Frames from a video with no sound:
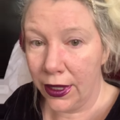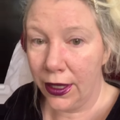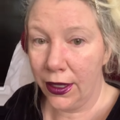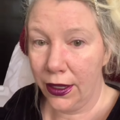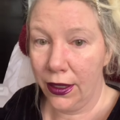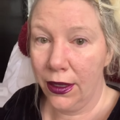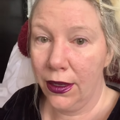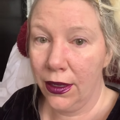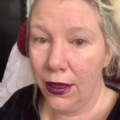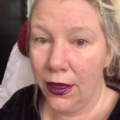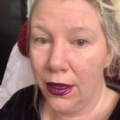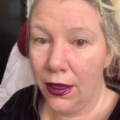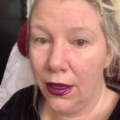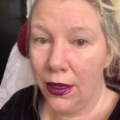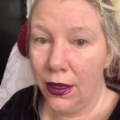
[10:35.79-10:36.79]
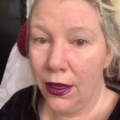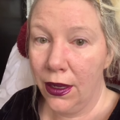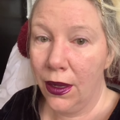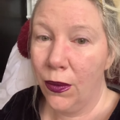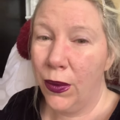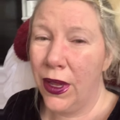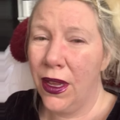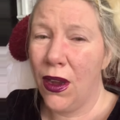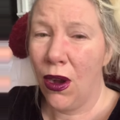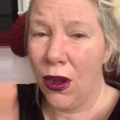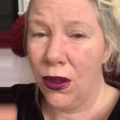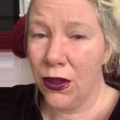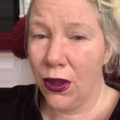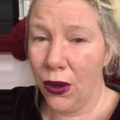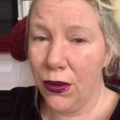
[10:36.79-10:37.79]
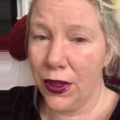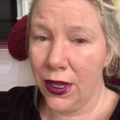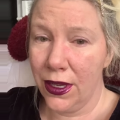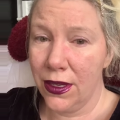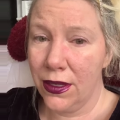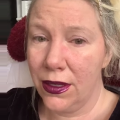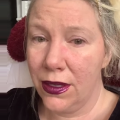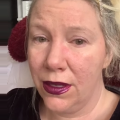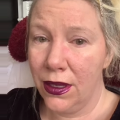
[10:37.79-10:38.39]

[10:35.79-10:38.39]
Oh, we all know this.